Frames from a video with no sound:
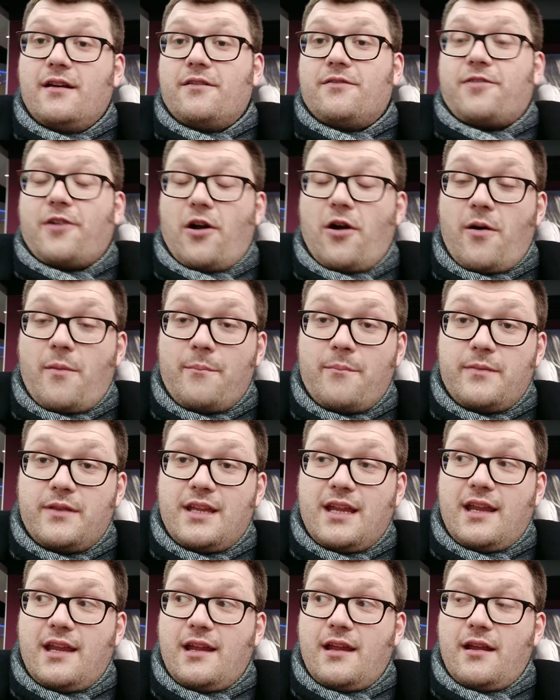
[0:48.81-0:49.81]
from
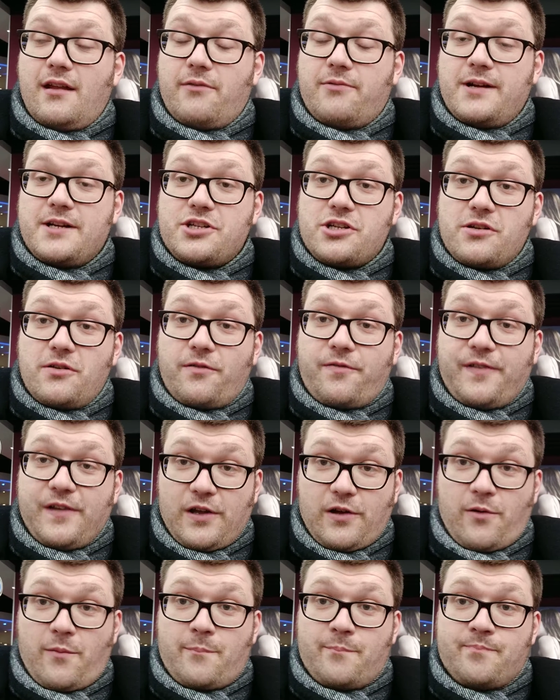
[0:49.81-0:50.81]
the original
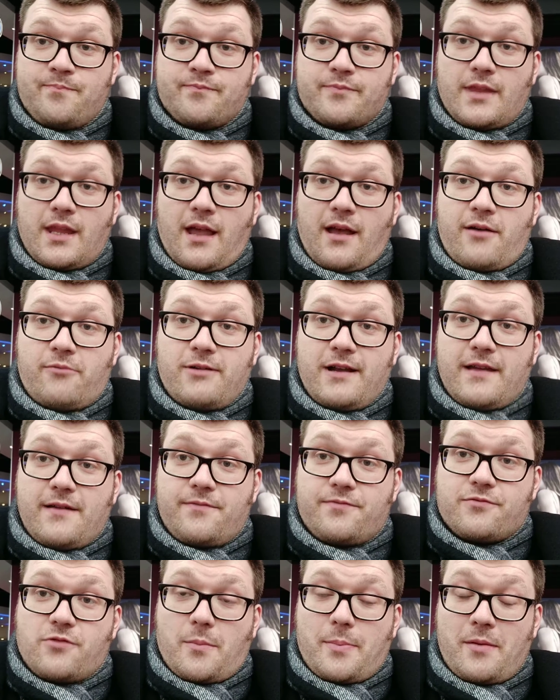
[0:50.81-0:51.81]
film
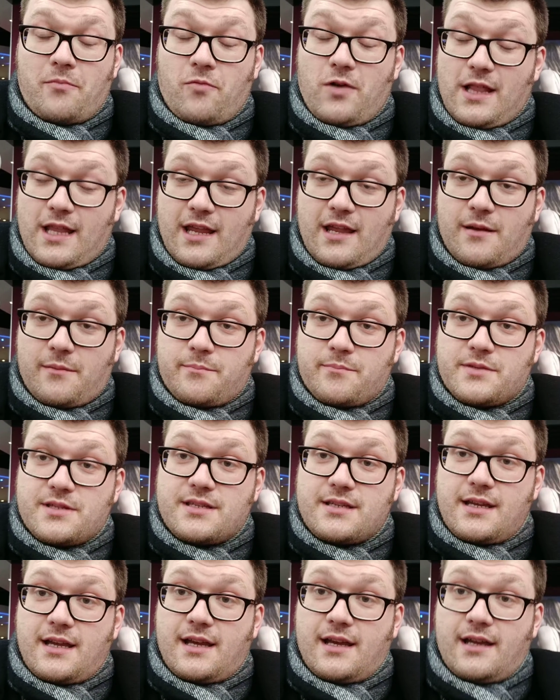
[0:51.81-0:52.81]
with Robin
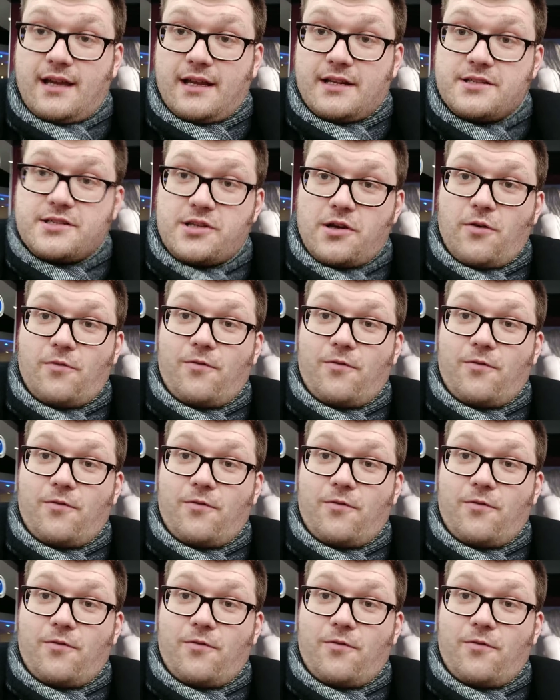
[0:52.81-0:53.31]
Williams and so